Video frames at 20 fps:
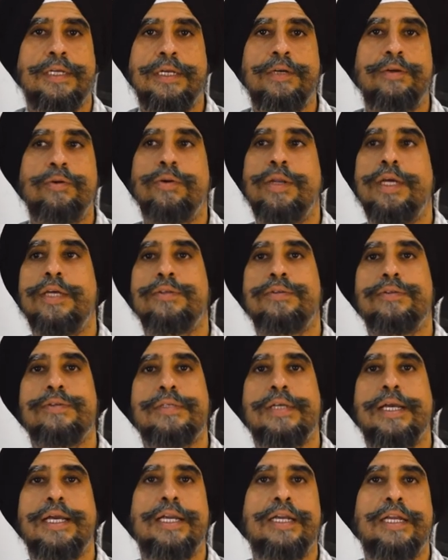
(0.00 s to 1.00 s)
In today's
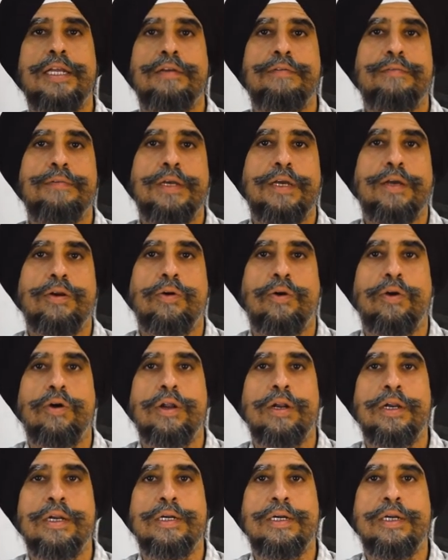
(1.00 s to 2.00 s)
society, we are
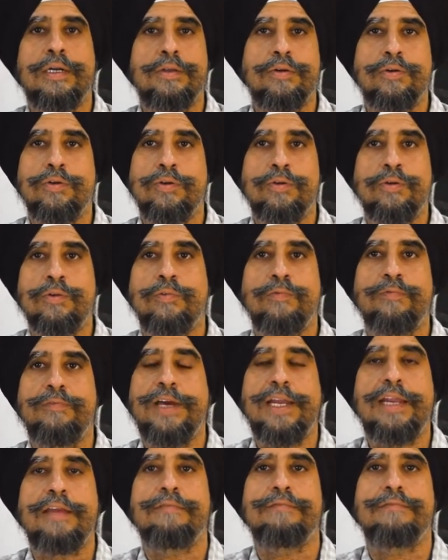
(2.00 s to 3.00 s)
all, you know,
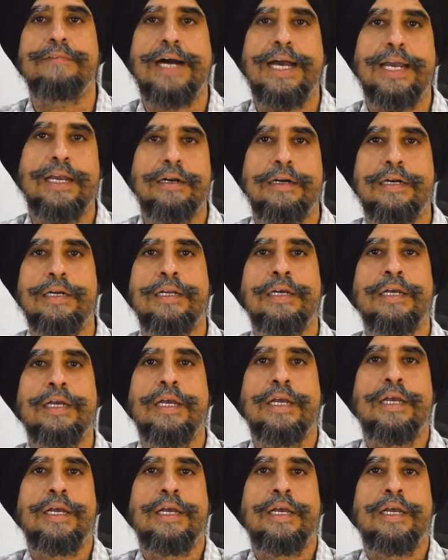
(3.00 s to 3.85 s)
very wired.